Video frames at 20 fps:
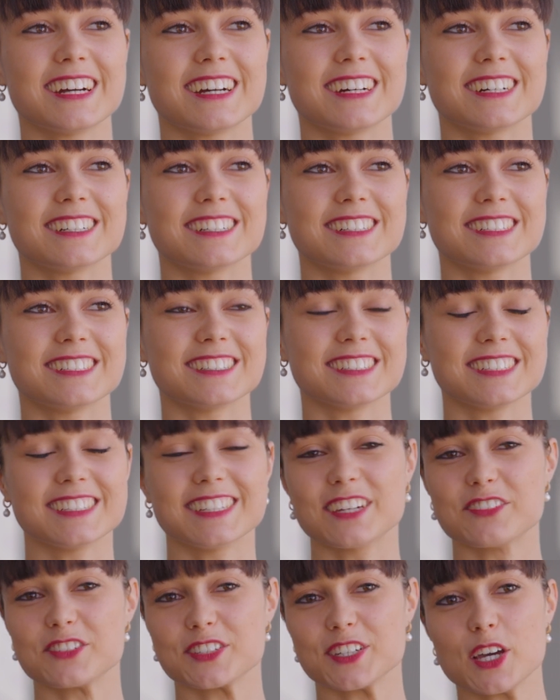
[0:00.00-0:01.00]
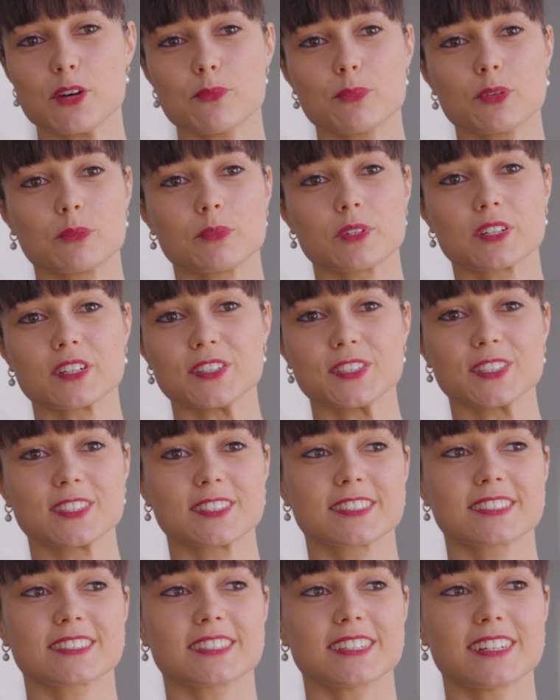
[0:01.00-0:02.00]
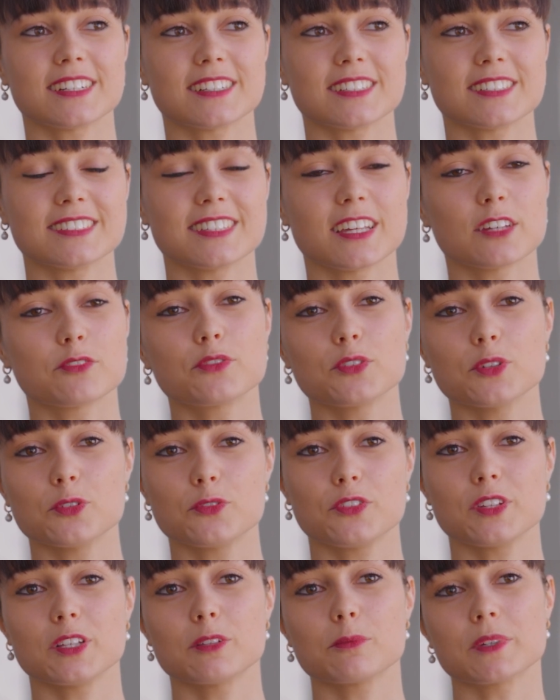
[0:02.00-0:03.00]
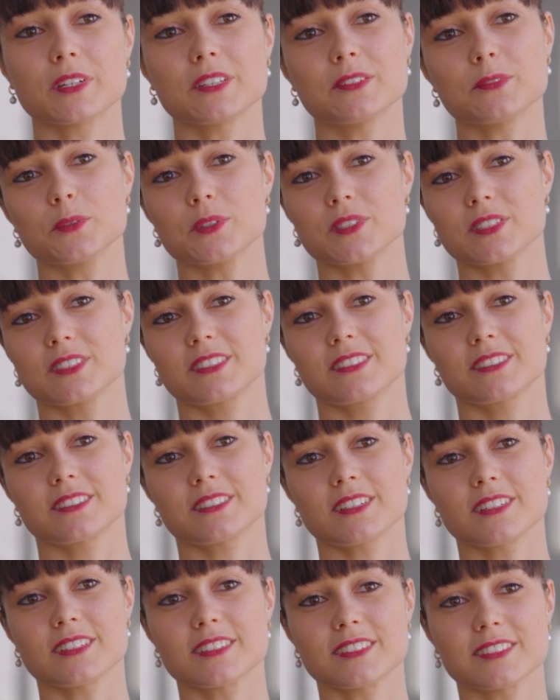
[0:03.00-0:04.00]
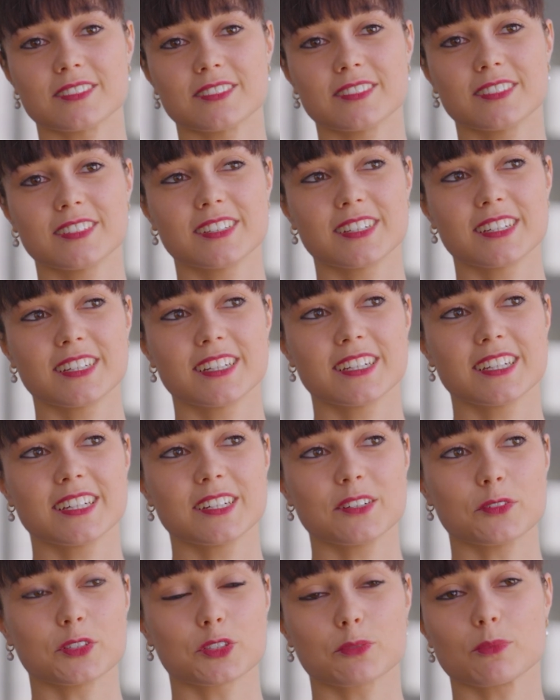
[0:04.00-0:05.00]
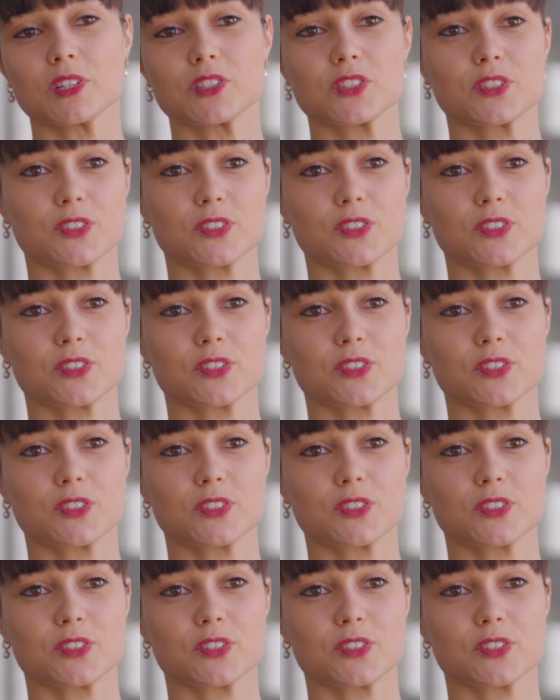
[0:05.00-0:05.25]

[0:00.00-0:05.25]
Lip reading: it never happened because that fulfillment was much